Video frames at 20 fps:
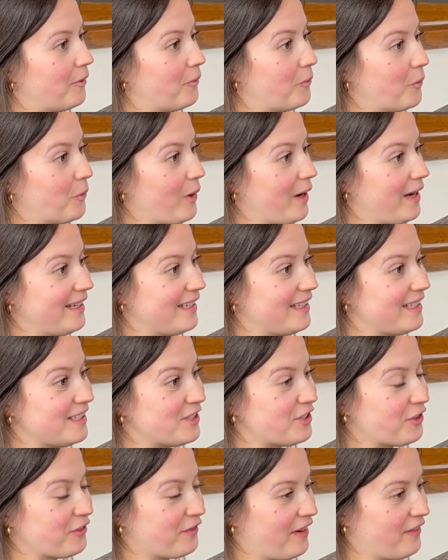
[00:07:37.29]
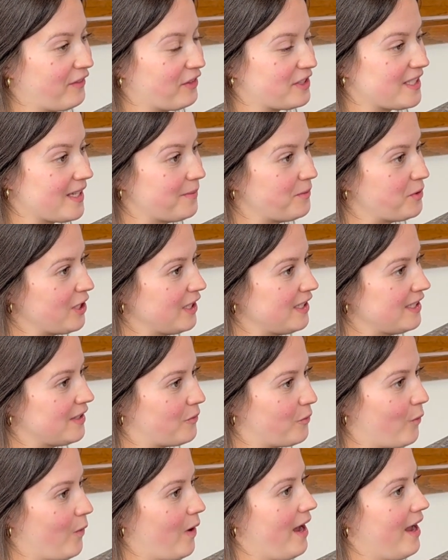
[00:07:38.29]
What is your favorite subject
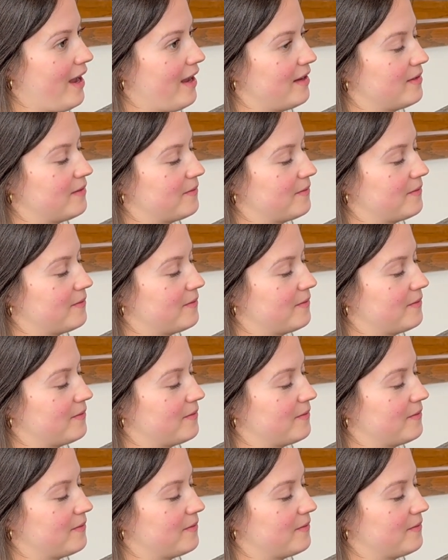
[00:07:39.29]
and why?